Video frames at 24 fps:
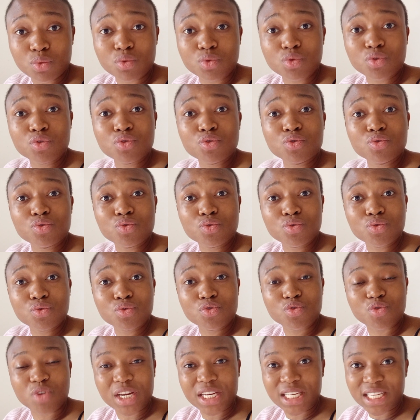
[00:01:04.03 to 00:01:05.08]
to
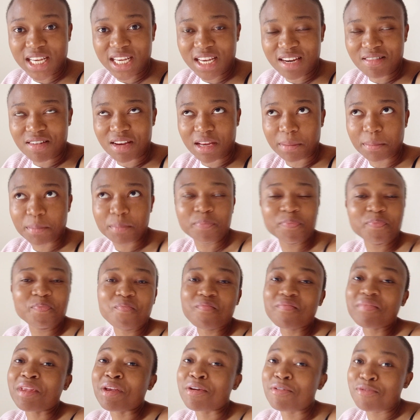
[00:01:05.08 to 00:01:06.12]
stranieri,
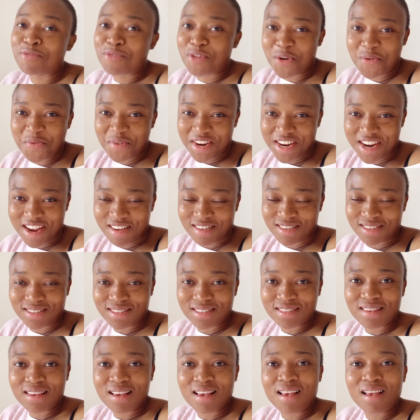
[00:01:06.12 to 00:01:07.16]
foreigners,
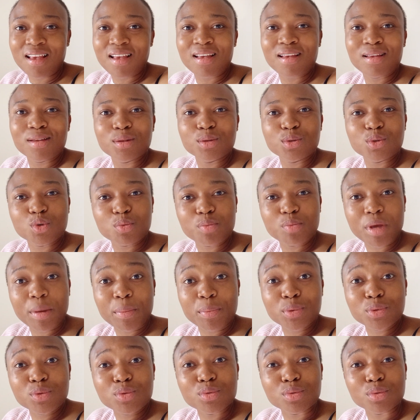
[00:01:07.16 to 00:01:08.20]
to be
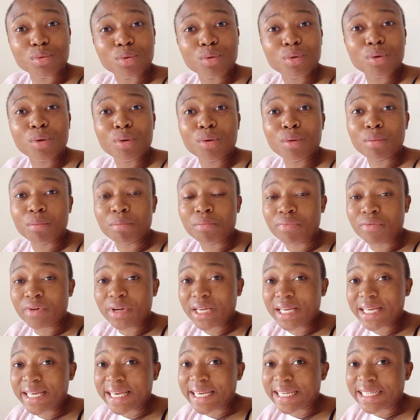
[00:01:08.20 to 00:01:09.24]
able to
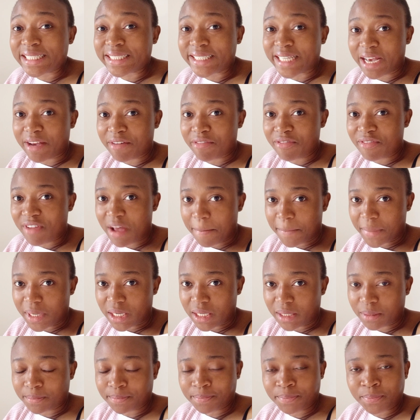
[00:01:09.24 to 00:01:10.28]
bring in their
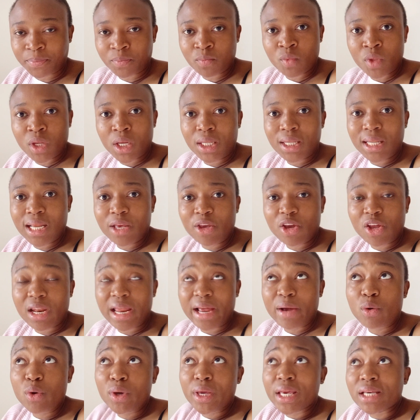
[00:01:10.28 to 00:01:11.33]
family. Now you're
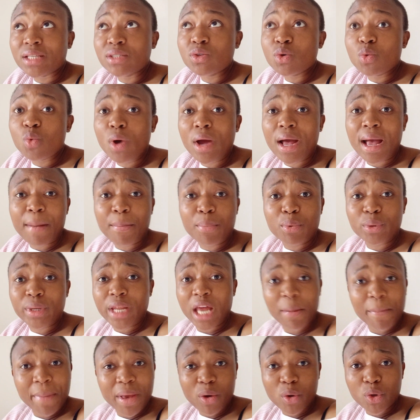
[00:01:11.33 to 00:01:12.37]
like, okay, so what happened?
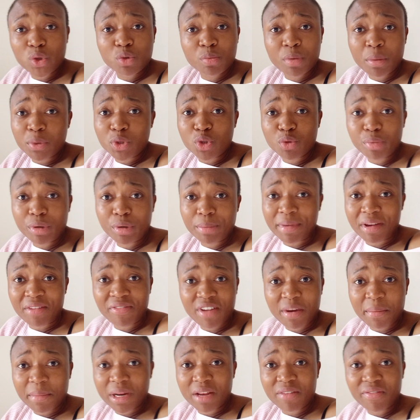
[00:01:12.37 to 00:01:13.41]
How am I going to be able to bring my
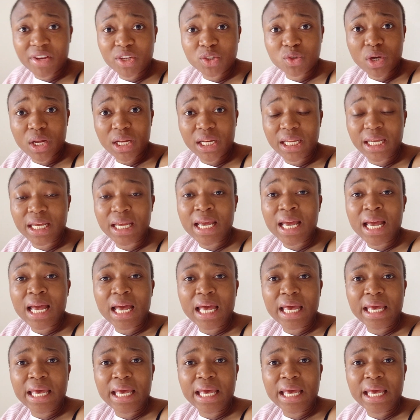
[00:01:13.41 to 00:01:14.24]
family eventually